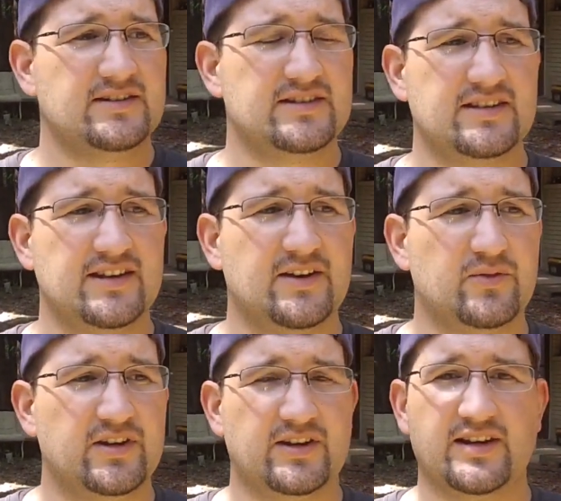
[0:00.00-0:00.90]
see that
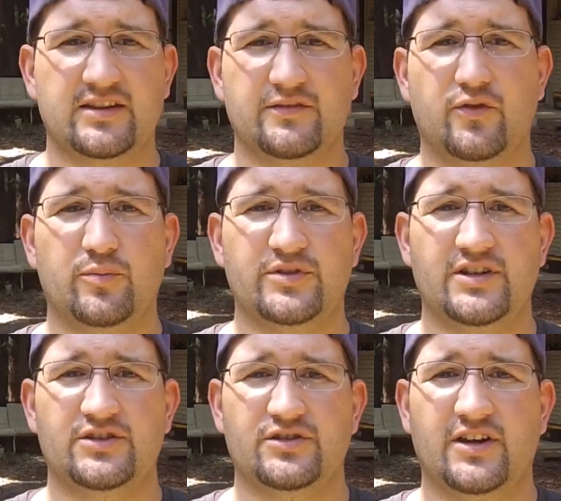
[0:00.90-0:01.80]
we could get the full
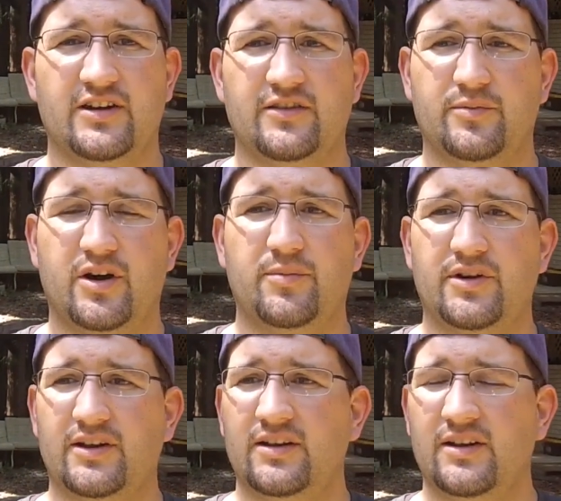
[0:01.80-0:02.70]
potential out of the
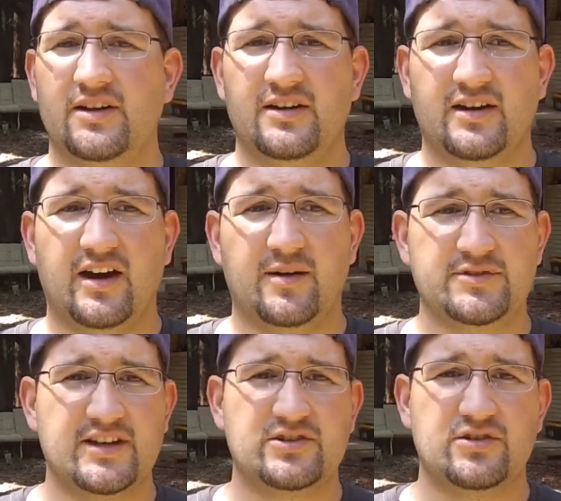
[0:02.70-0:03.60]
property.
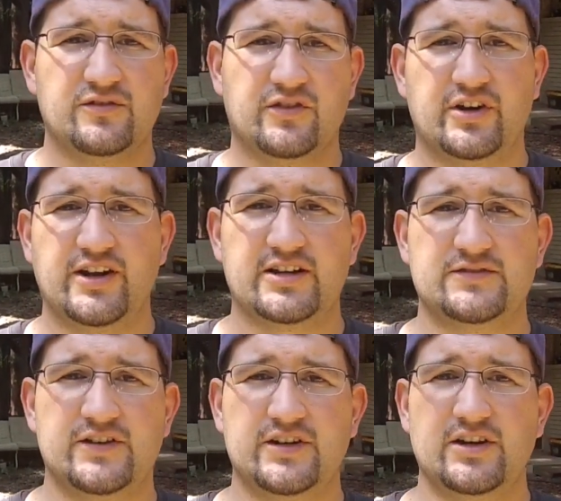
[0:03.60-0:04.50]
Stay tuned for our
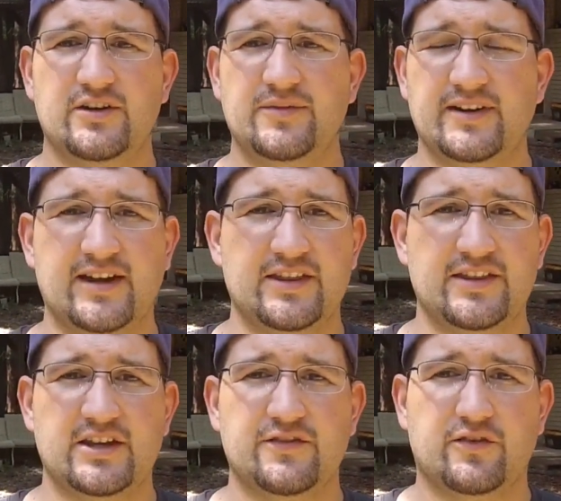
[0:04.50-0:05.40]
next video. Again,
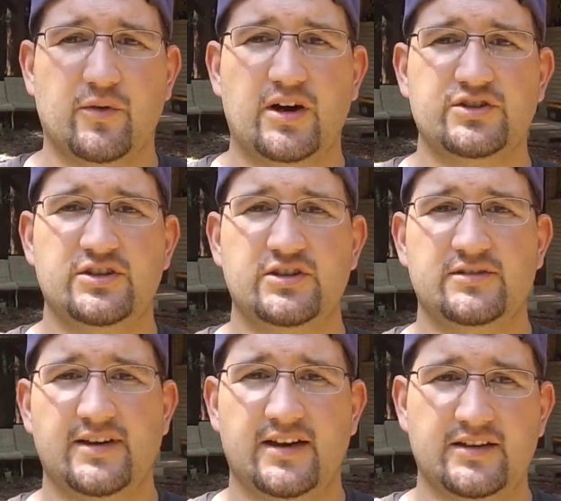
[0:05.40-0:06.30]
thank you for watching,
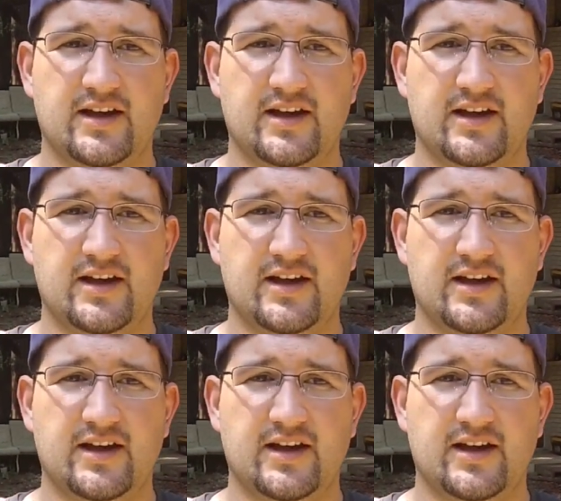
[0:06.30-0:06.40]
and